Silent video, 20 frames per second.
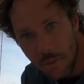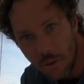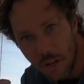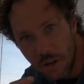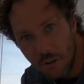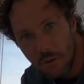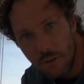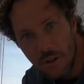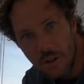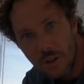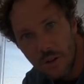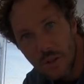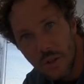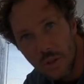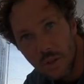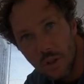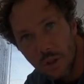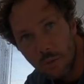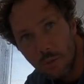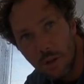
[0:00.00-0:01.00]
I'm going to reduce
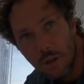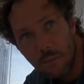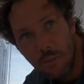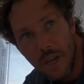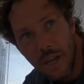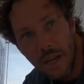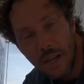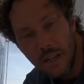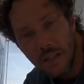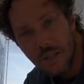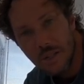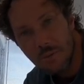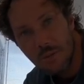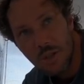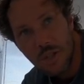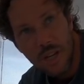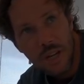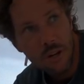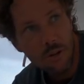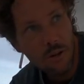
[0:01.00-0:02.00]
a little bit of main and some
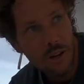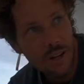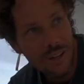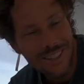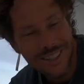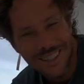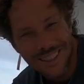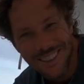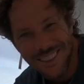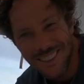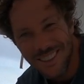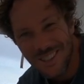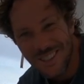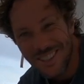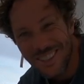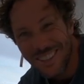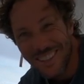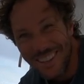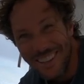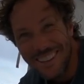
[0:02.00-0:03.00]
Genoa because I think this
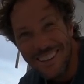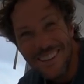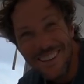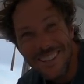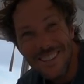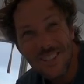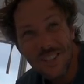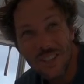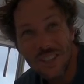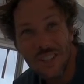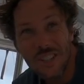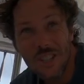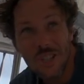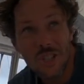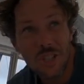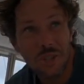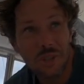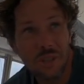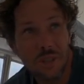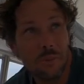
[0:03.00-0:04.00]
thing is going to
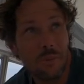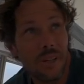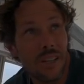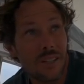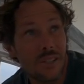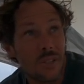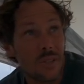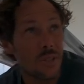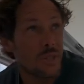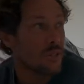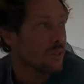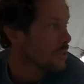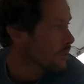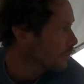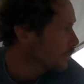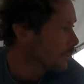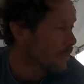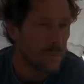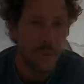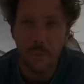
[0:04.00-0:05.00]
just clip us,
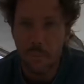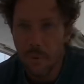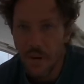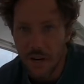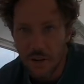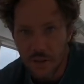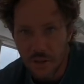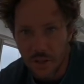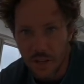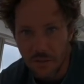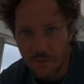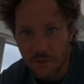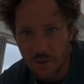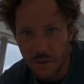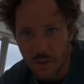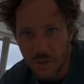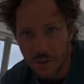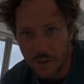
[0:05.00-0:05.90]
so better safe than